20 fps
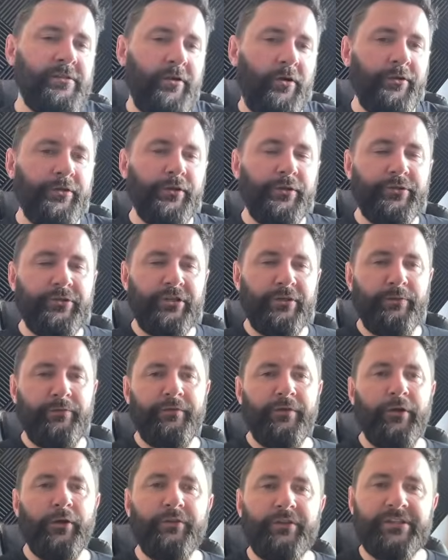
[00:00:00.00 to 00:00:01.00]
on YouTube if
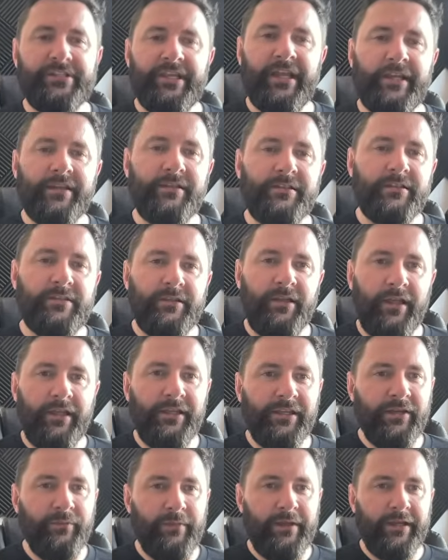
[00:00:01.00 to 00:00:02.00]
you go in the settings. You
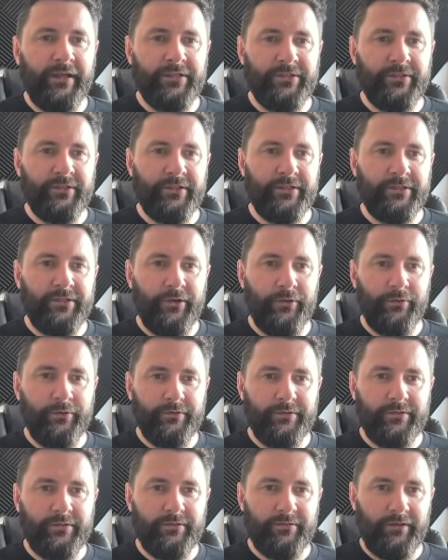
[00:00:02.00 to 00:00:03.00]
can make it so they
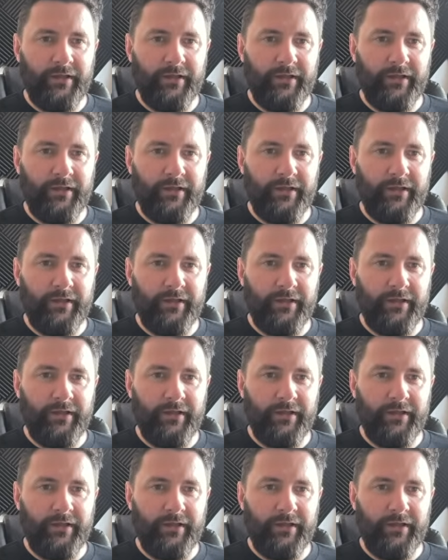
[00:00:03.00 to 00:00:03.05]
don't,